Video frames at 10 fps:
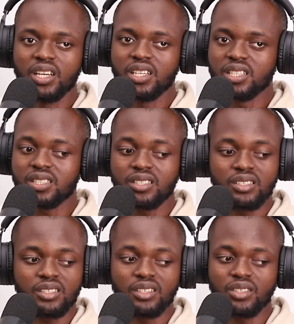
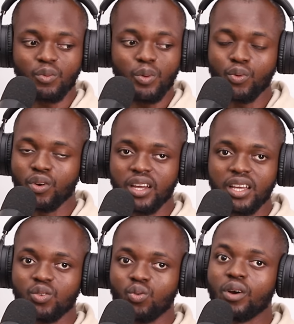It's, it's for people who
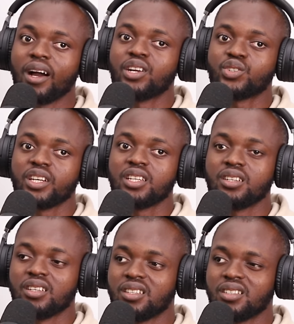are, who are actually
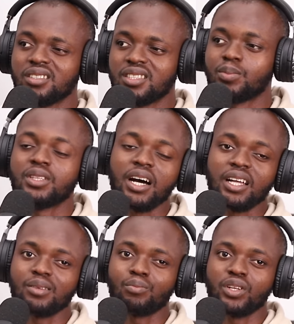deep
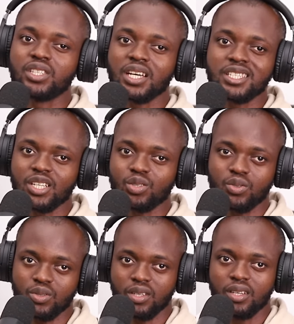down in political
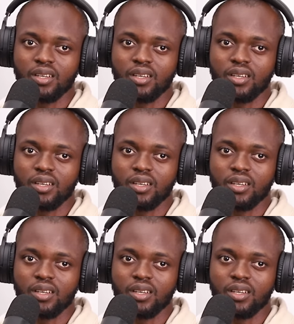sectors.